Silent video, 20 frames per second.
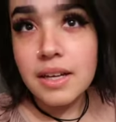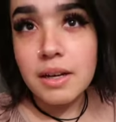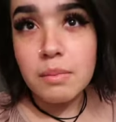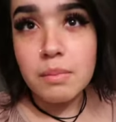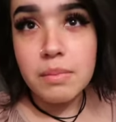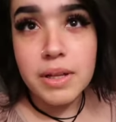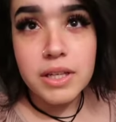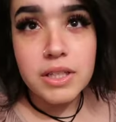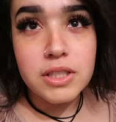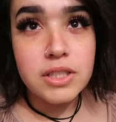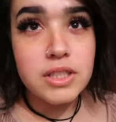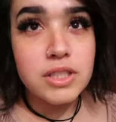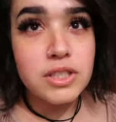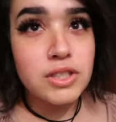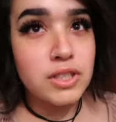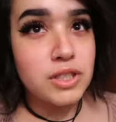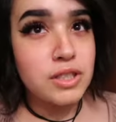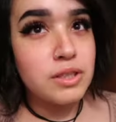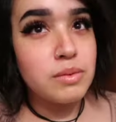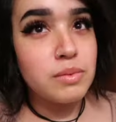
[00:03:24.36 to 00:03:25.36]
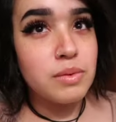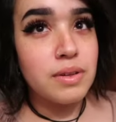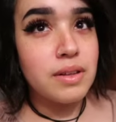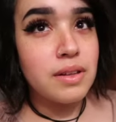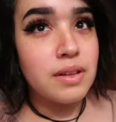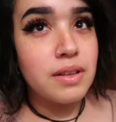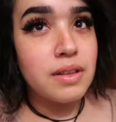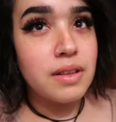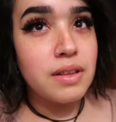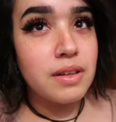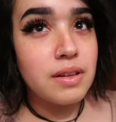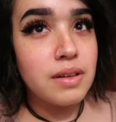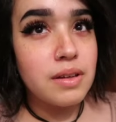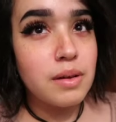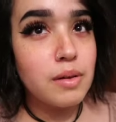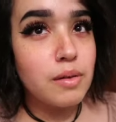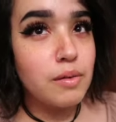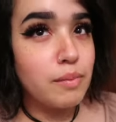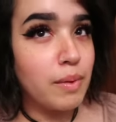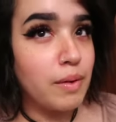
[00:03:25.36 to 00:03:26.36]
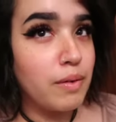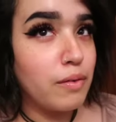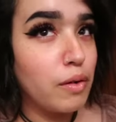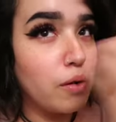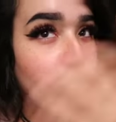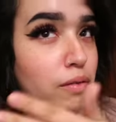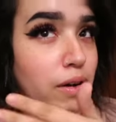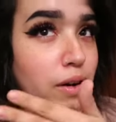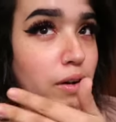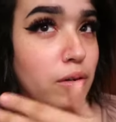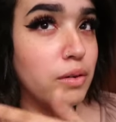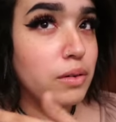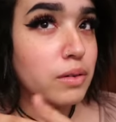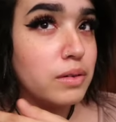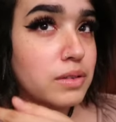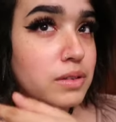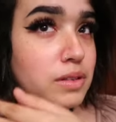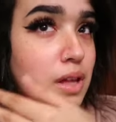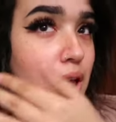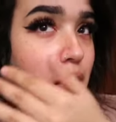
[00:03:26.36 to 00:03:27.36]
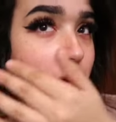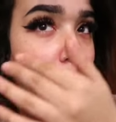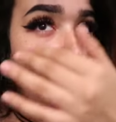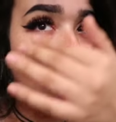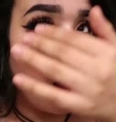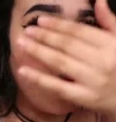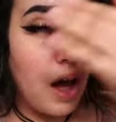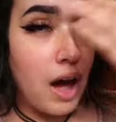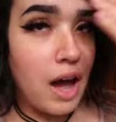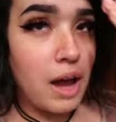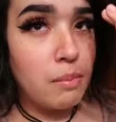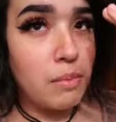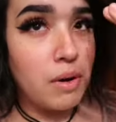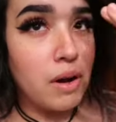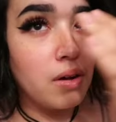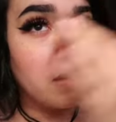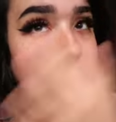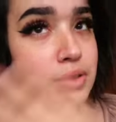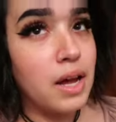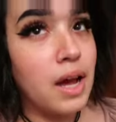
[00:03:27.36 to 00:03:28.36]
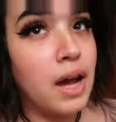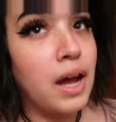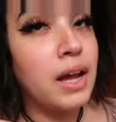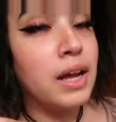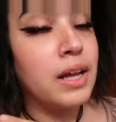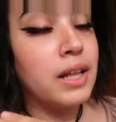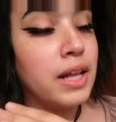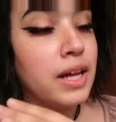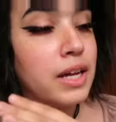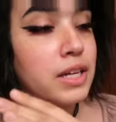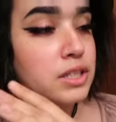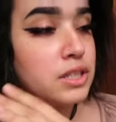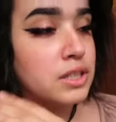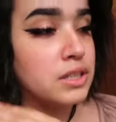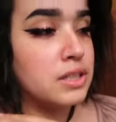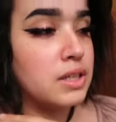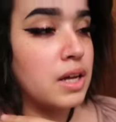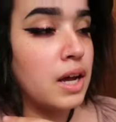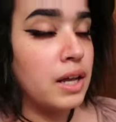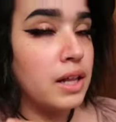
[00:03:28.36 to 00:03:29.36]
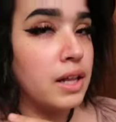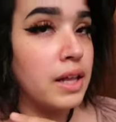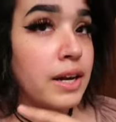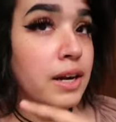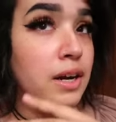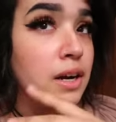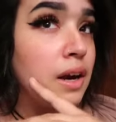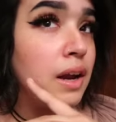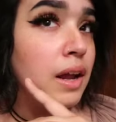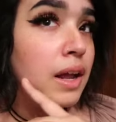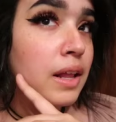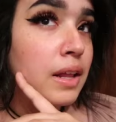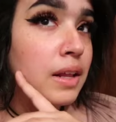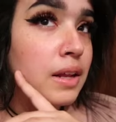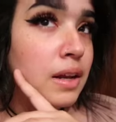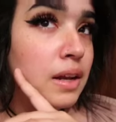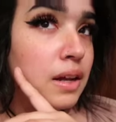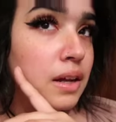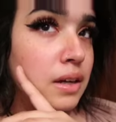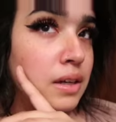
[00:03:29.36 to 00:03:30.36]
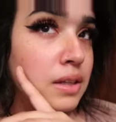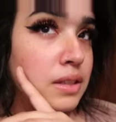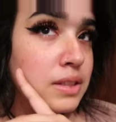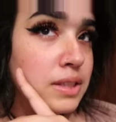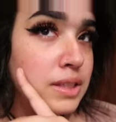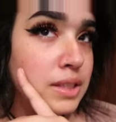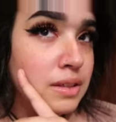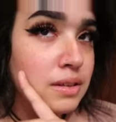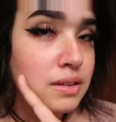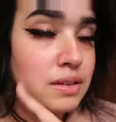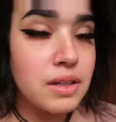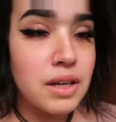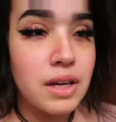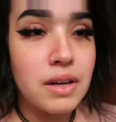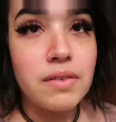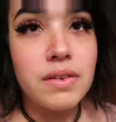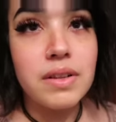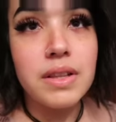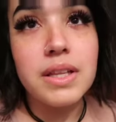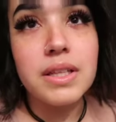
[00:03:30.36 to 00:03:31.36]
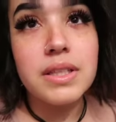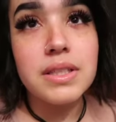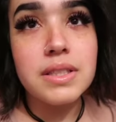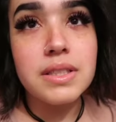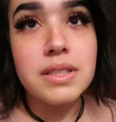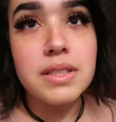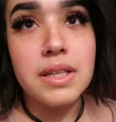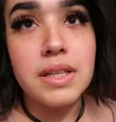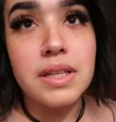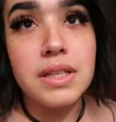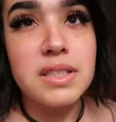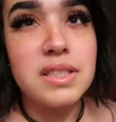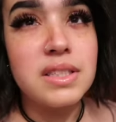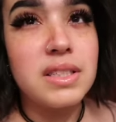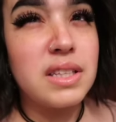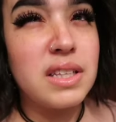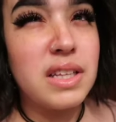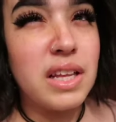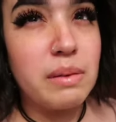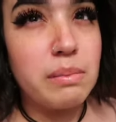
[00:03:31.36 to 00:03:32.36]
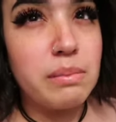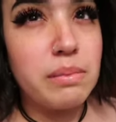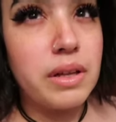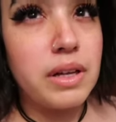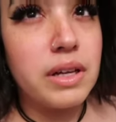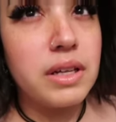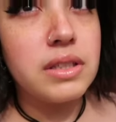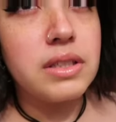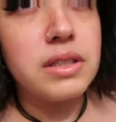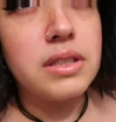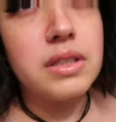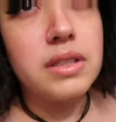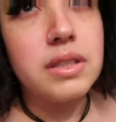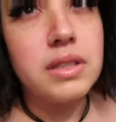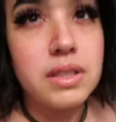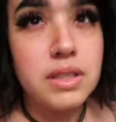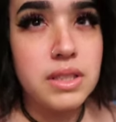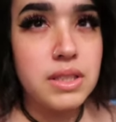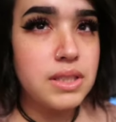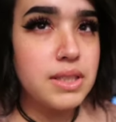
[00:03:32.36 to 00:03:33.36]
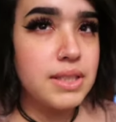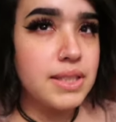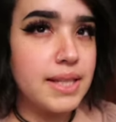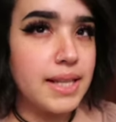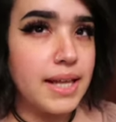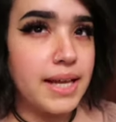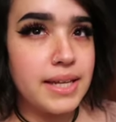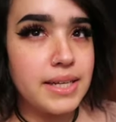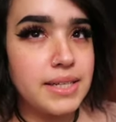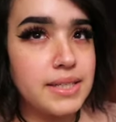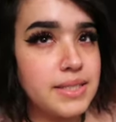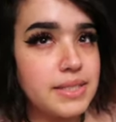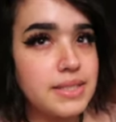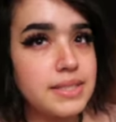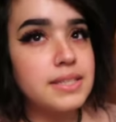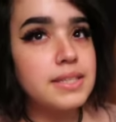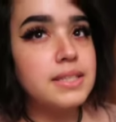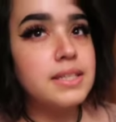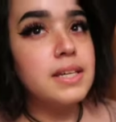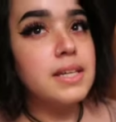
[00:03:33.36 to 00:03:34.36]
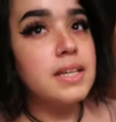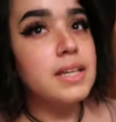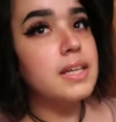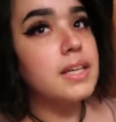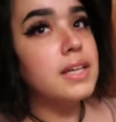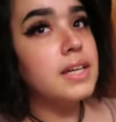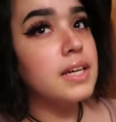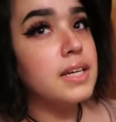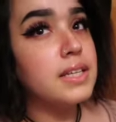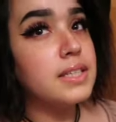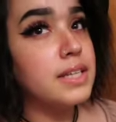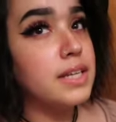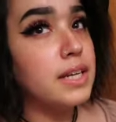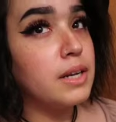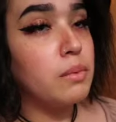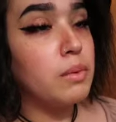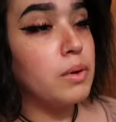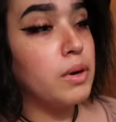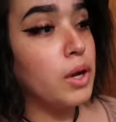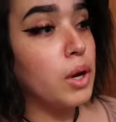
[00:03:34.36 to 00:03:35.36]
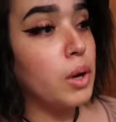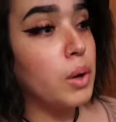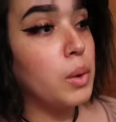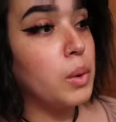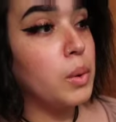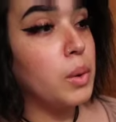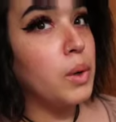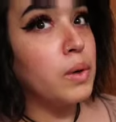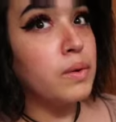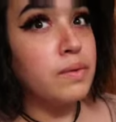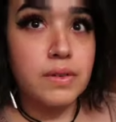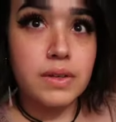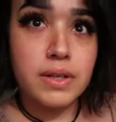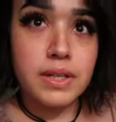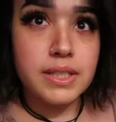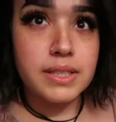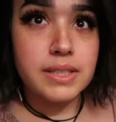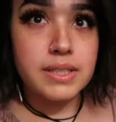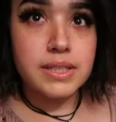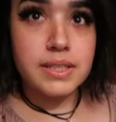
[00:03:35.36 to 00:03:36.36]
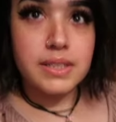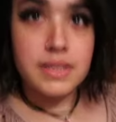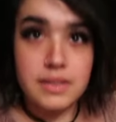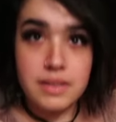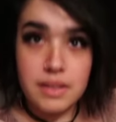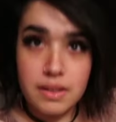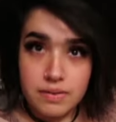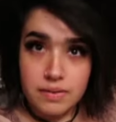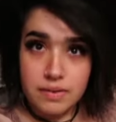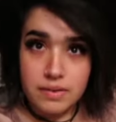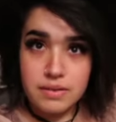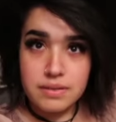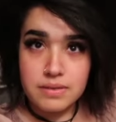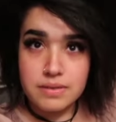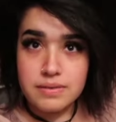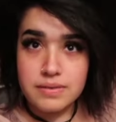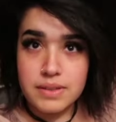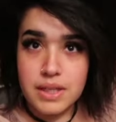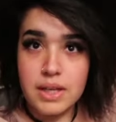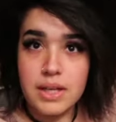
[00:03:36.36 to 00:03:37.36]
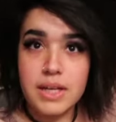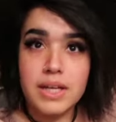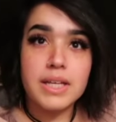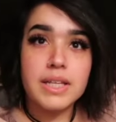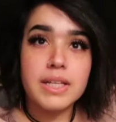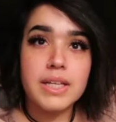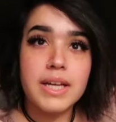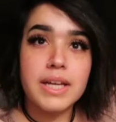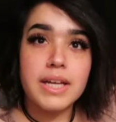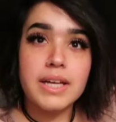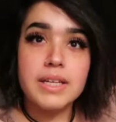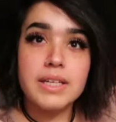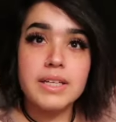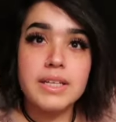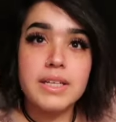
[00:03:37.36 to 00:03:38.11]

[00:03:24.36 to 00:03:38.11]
complexion is just with my faux freckles, eyebrows, eyelashes, eyeliner, and concealer to cover this. And it's light blush. It's light. I didn't want to go over it. I feel very like